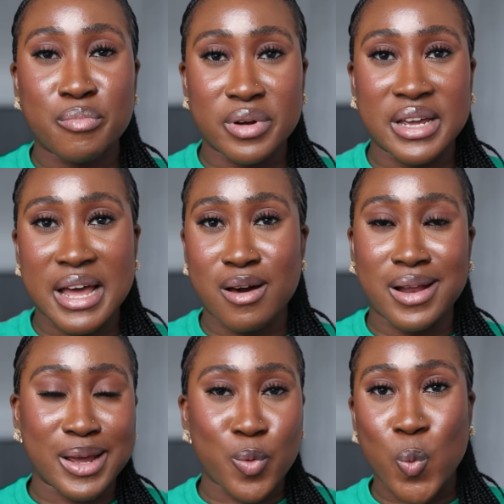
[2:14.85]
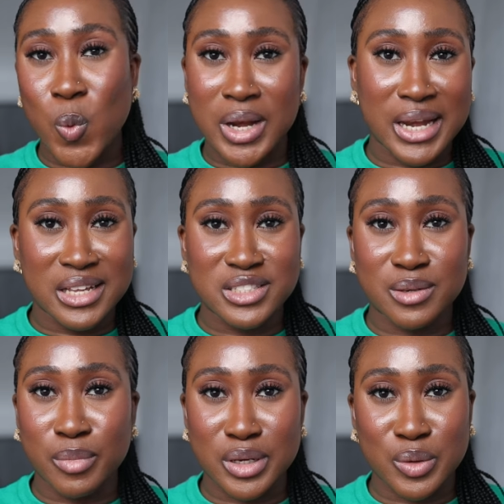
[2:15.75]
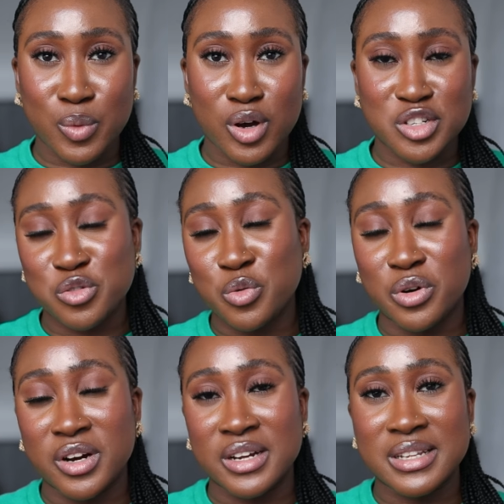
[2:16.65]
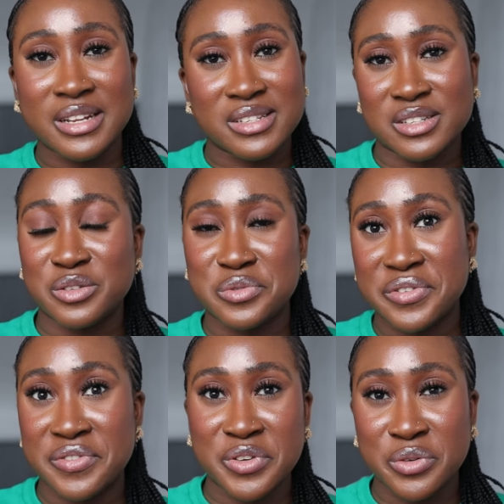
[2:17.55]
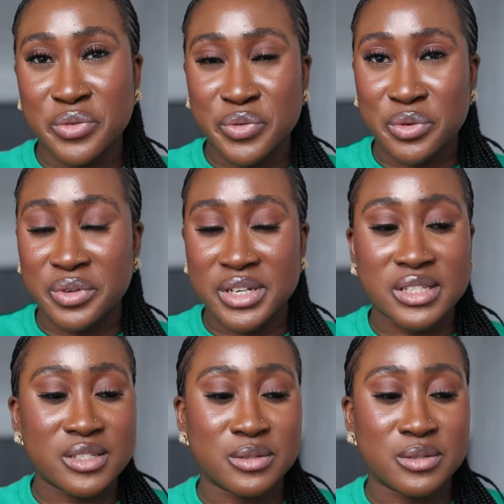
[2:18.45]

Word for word: bring out like one liter body wash or there's a refill for it.